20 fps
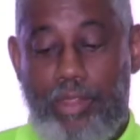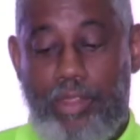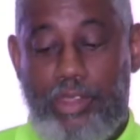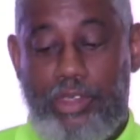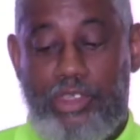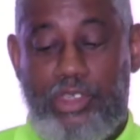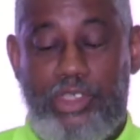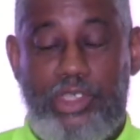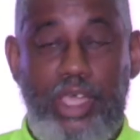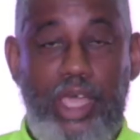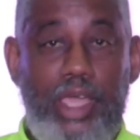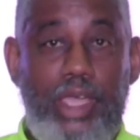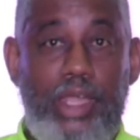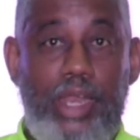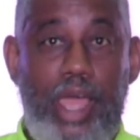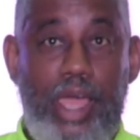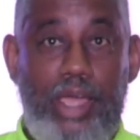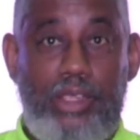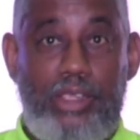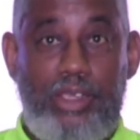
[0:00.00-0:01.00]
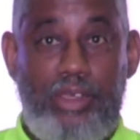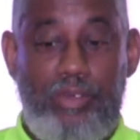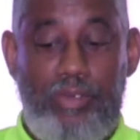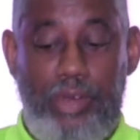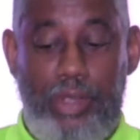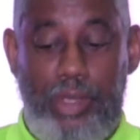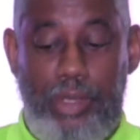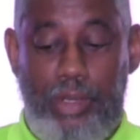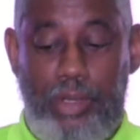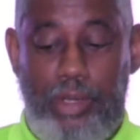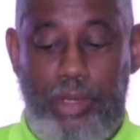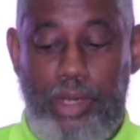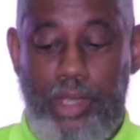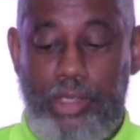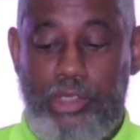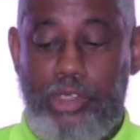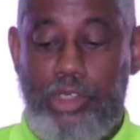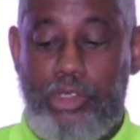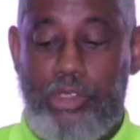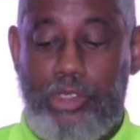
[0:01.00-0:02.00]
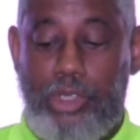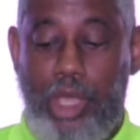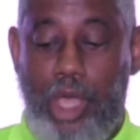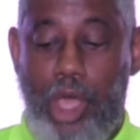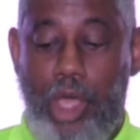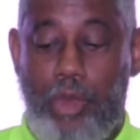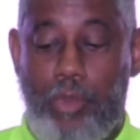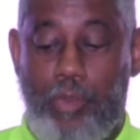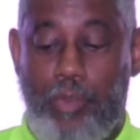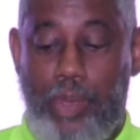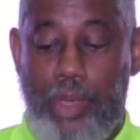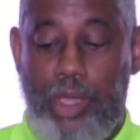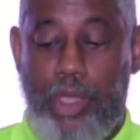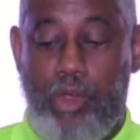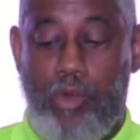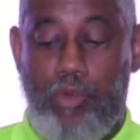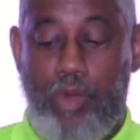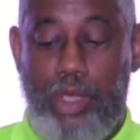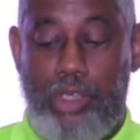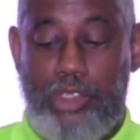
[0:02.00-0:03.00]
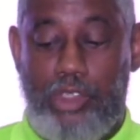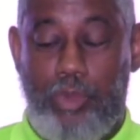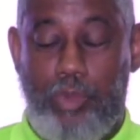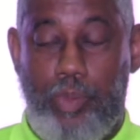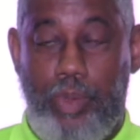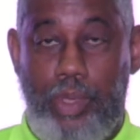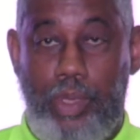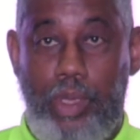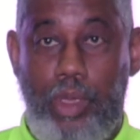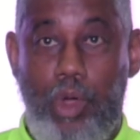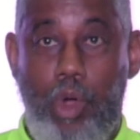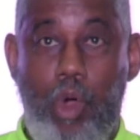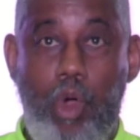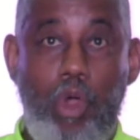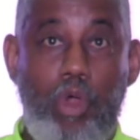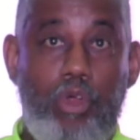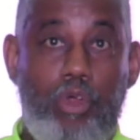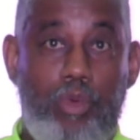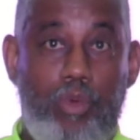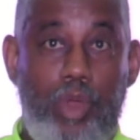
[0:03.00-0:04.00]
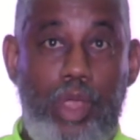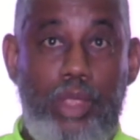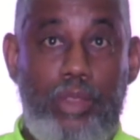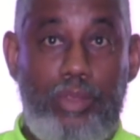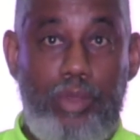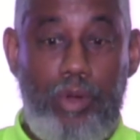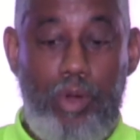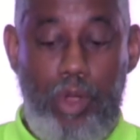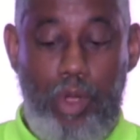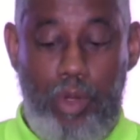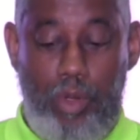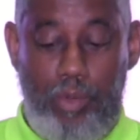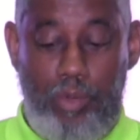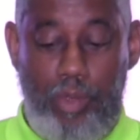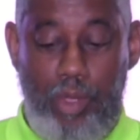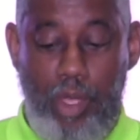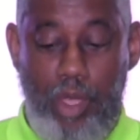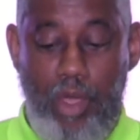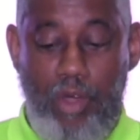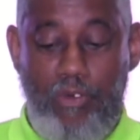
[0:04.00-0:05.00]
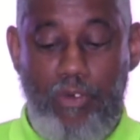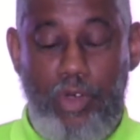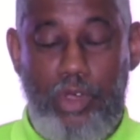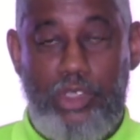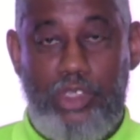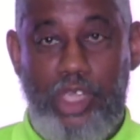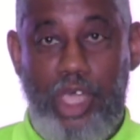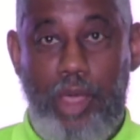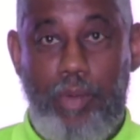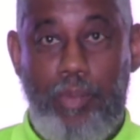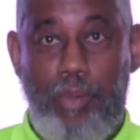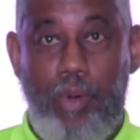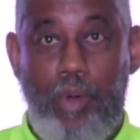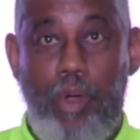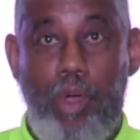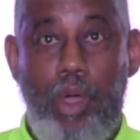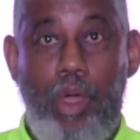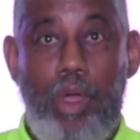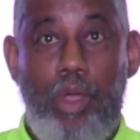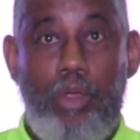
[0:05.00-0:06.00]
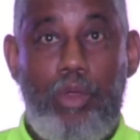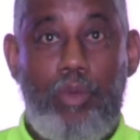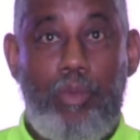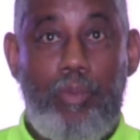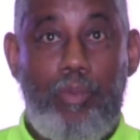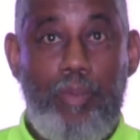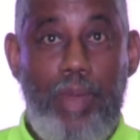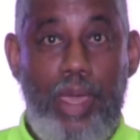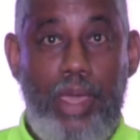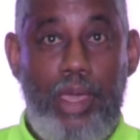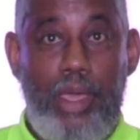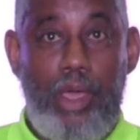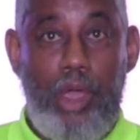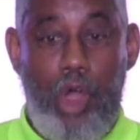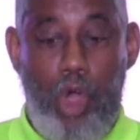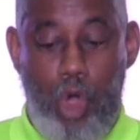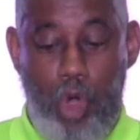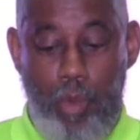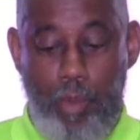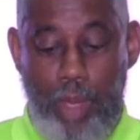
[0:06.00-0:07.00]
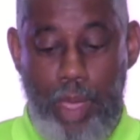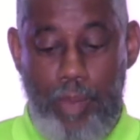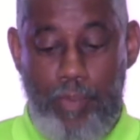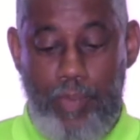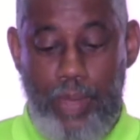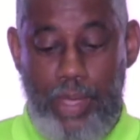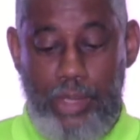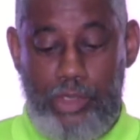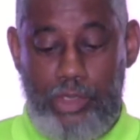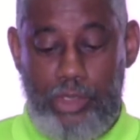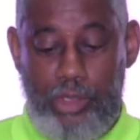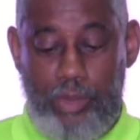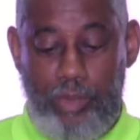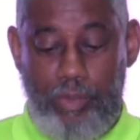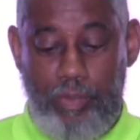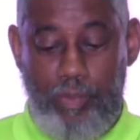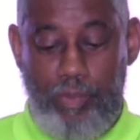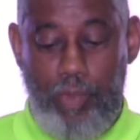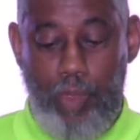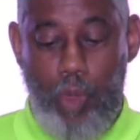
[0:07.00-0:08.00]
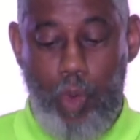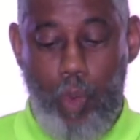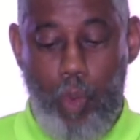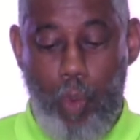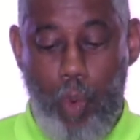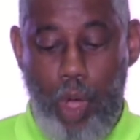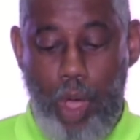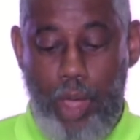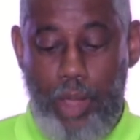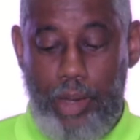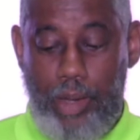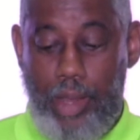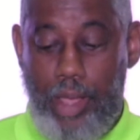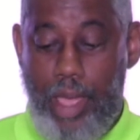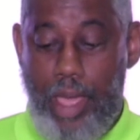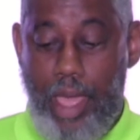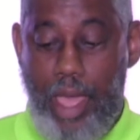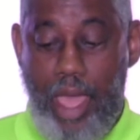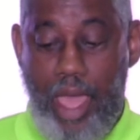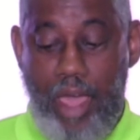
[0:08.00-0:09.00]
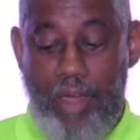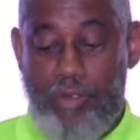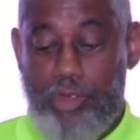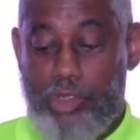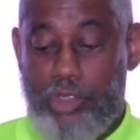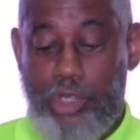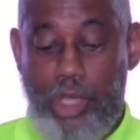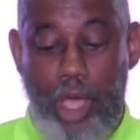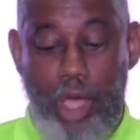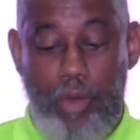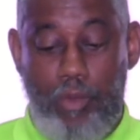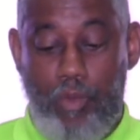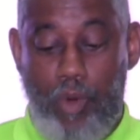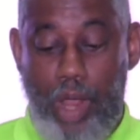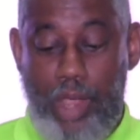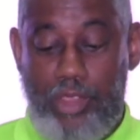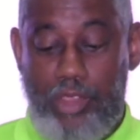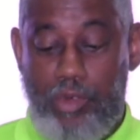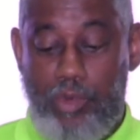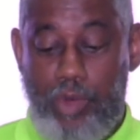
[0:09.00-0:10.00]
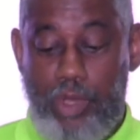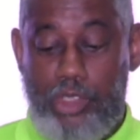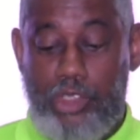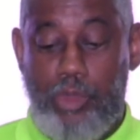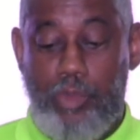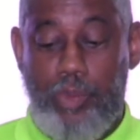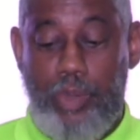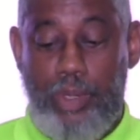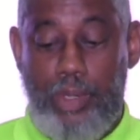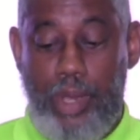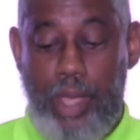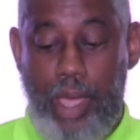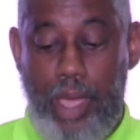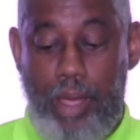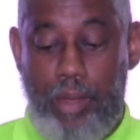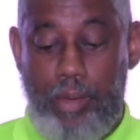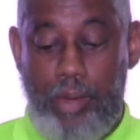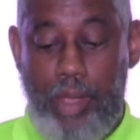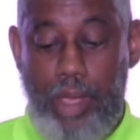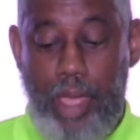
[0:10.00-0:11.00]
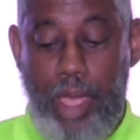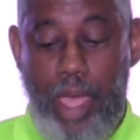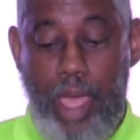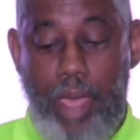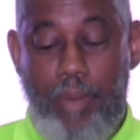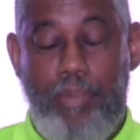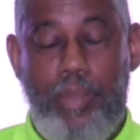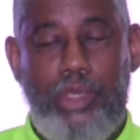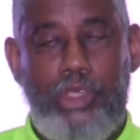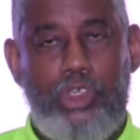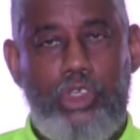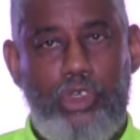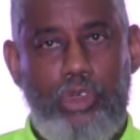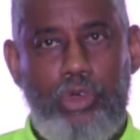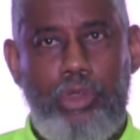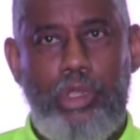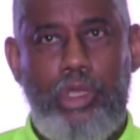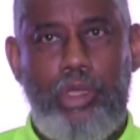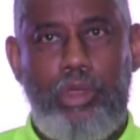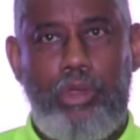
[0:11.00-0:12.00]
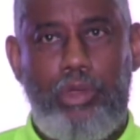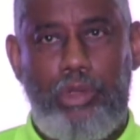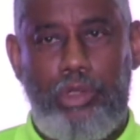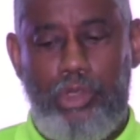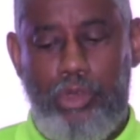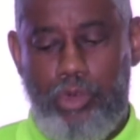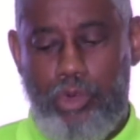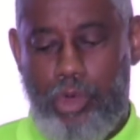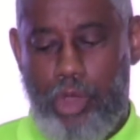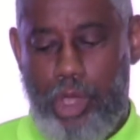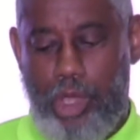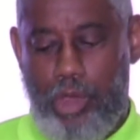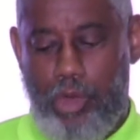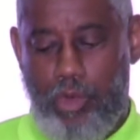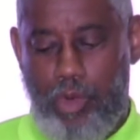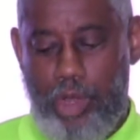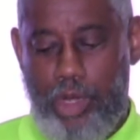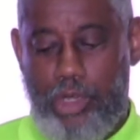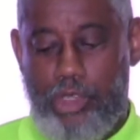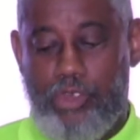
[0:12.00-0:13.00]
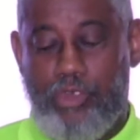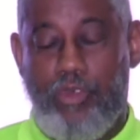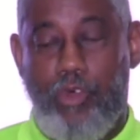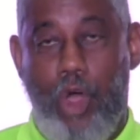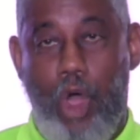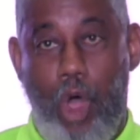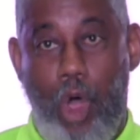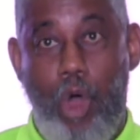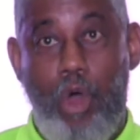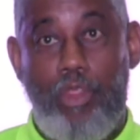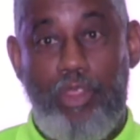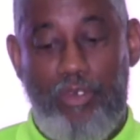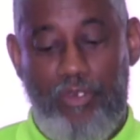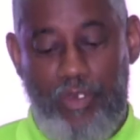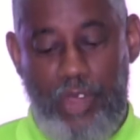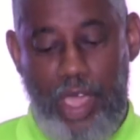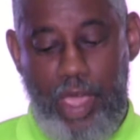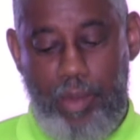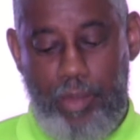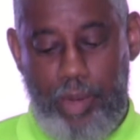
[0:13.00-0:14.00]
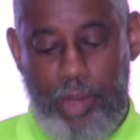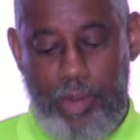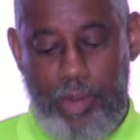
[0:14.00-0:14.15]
second activity, let your child pick a recipe or create their own. For example, making a homemade pizza. 1. Have your child write the recipe down and be sure to include ingredients for all the family.